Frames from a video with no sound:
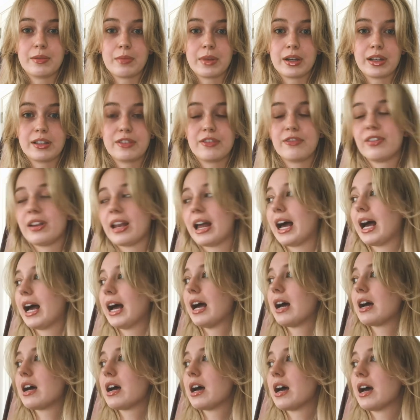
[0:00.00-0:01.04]
my
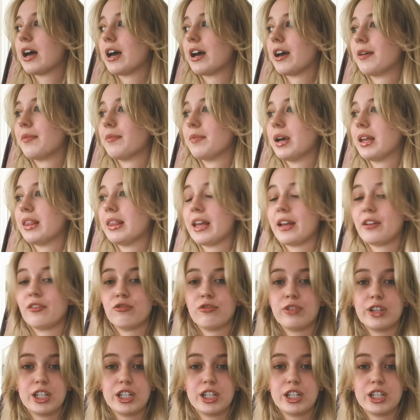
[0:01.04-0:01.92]
flat, and then